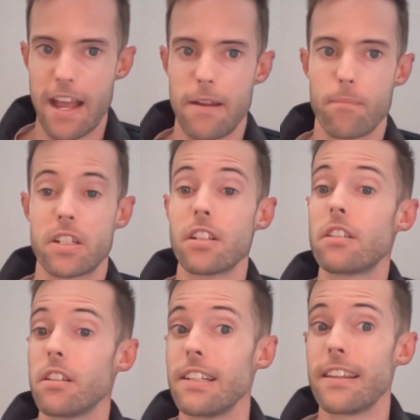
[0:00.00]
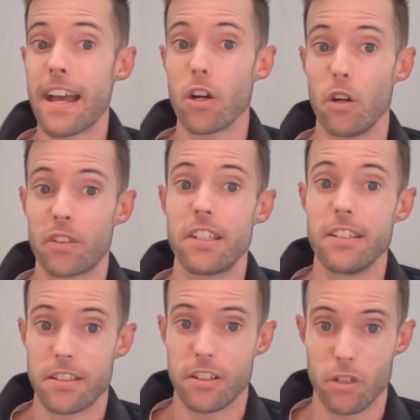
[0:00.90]
and particularly that of key
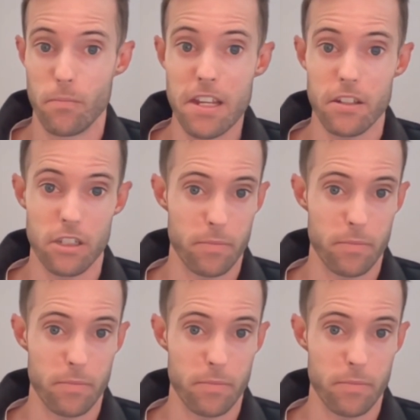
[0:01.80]
decision makers,